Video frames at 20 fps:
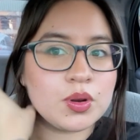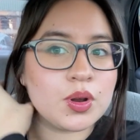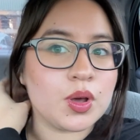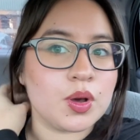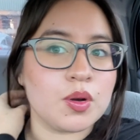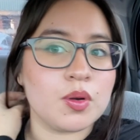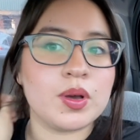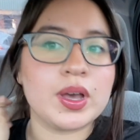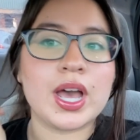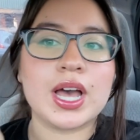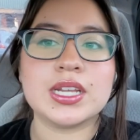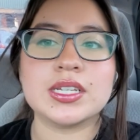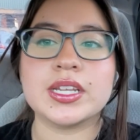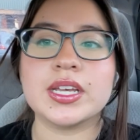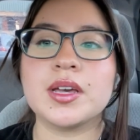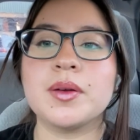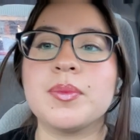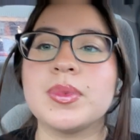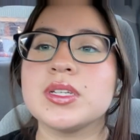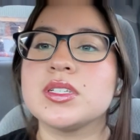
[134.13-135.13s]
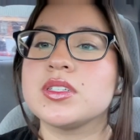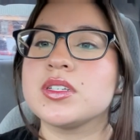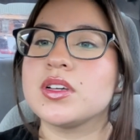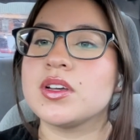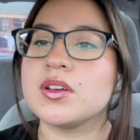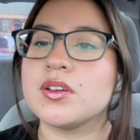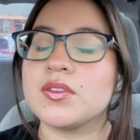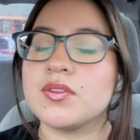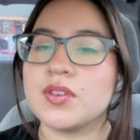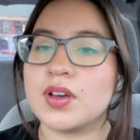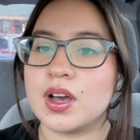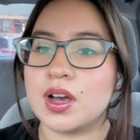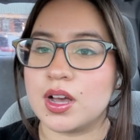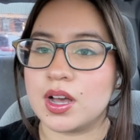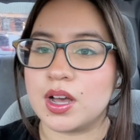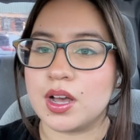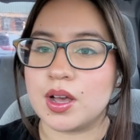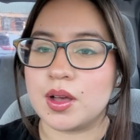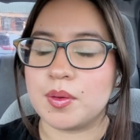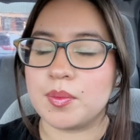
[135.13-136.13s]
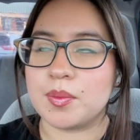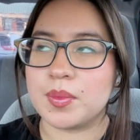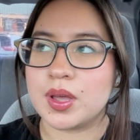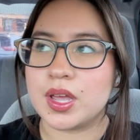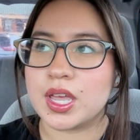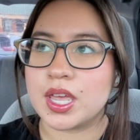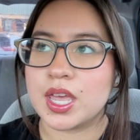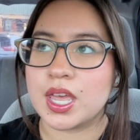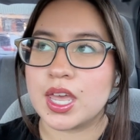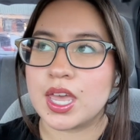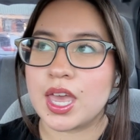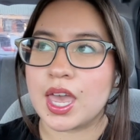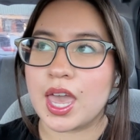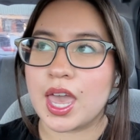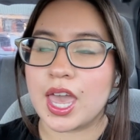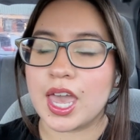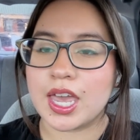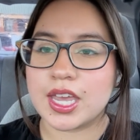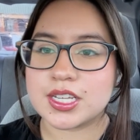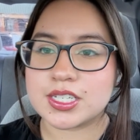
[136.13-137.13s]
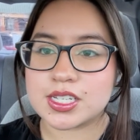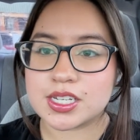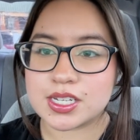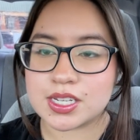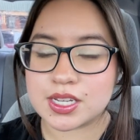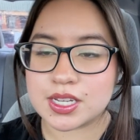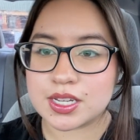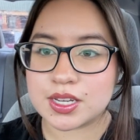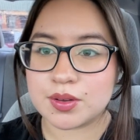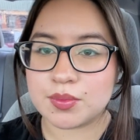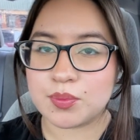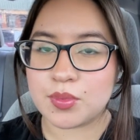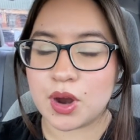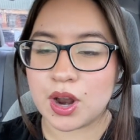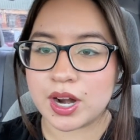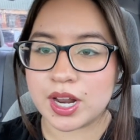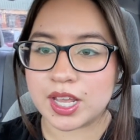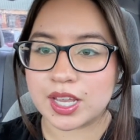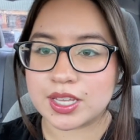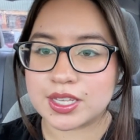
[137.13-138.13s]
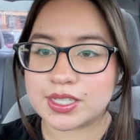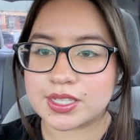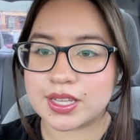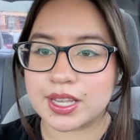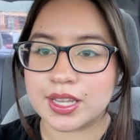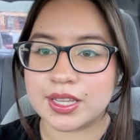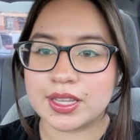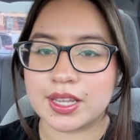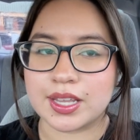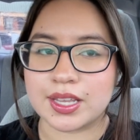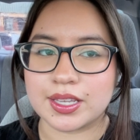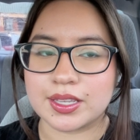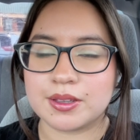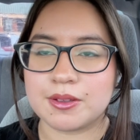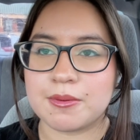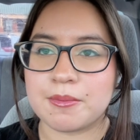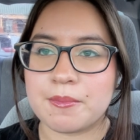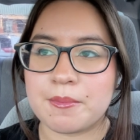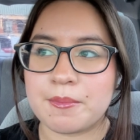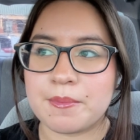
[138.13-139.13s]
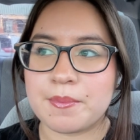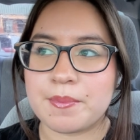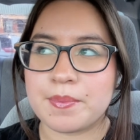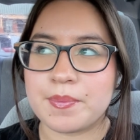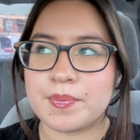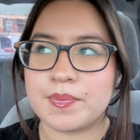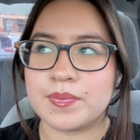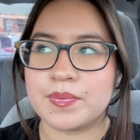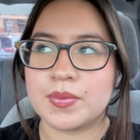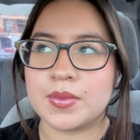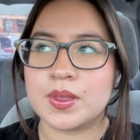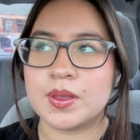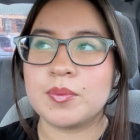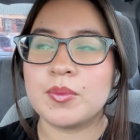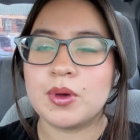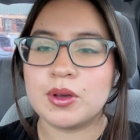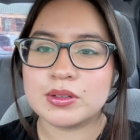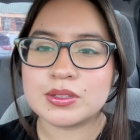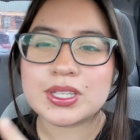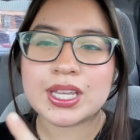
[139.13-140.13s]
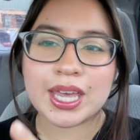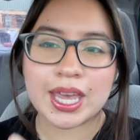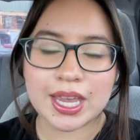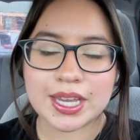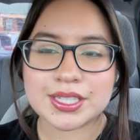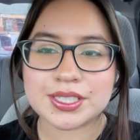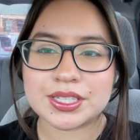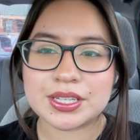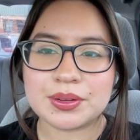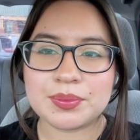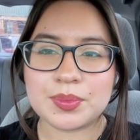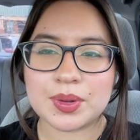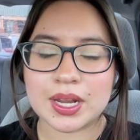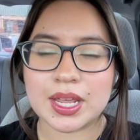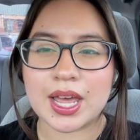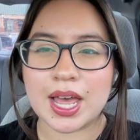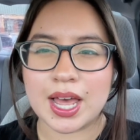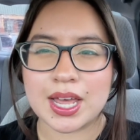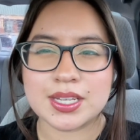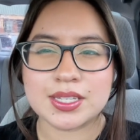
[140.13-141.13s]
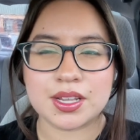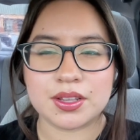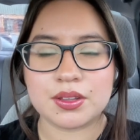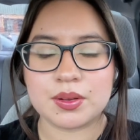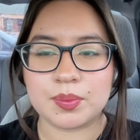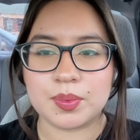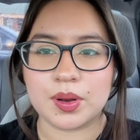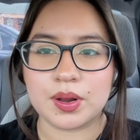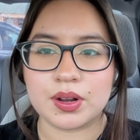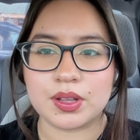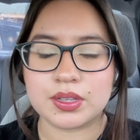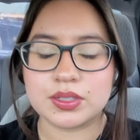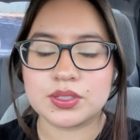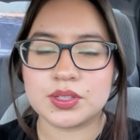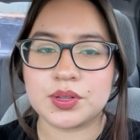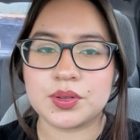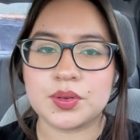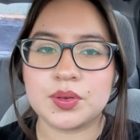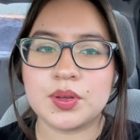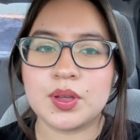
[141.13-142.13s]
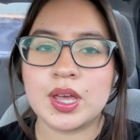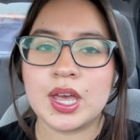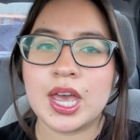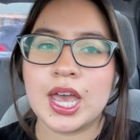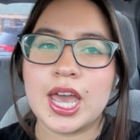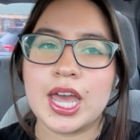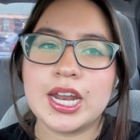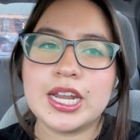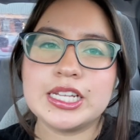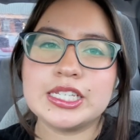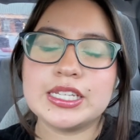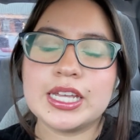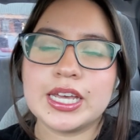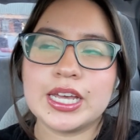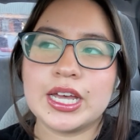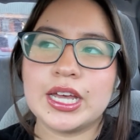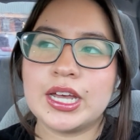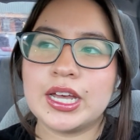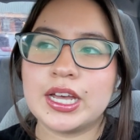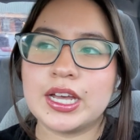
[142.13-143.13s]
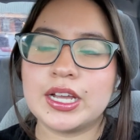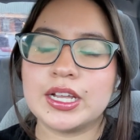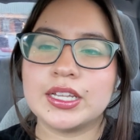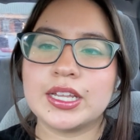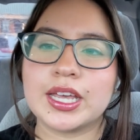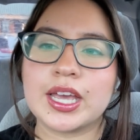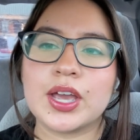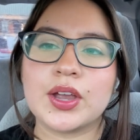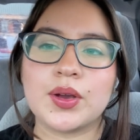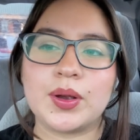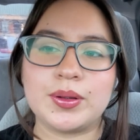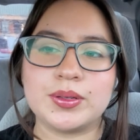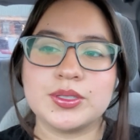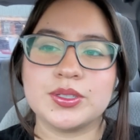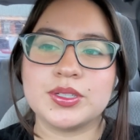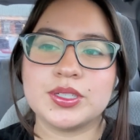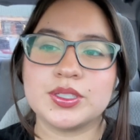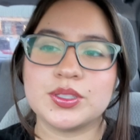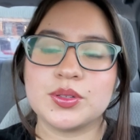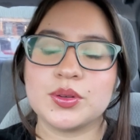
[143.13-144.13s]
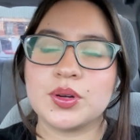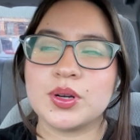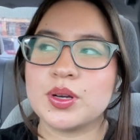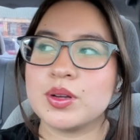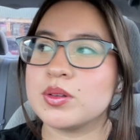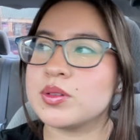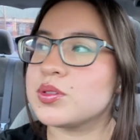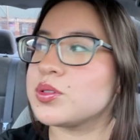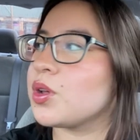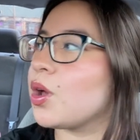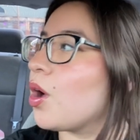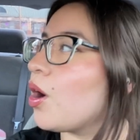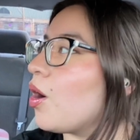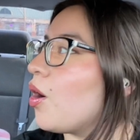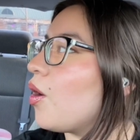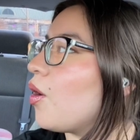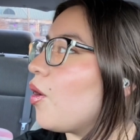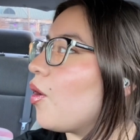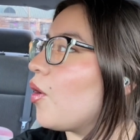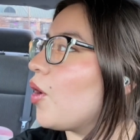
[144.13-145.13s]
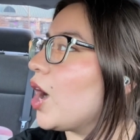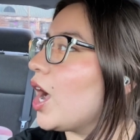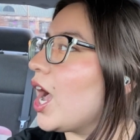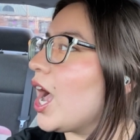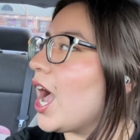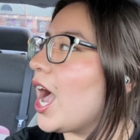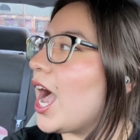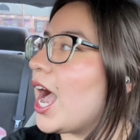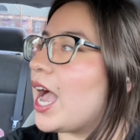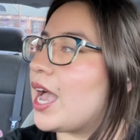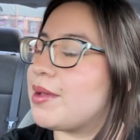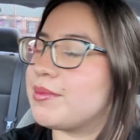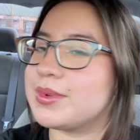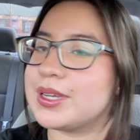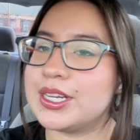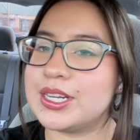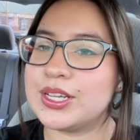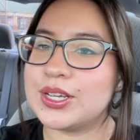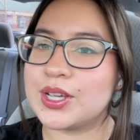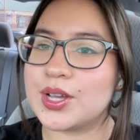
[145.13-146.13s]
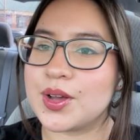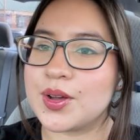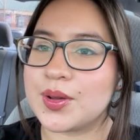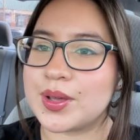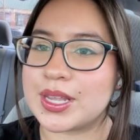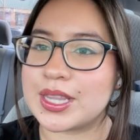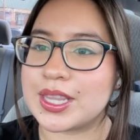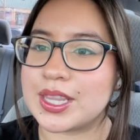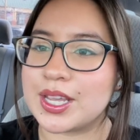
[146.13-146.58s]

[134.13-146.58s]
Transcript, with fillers: know, it has like a bunch of um, Asian products and like mostly Asian, but it has other products too. And it's like a like a grocery store. So I'm gonna go in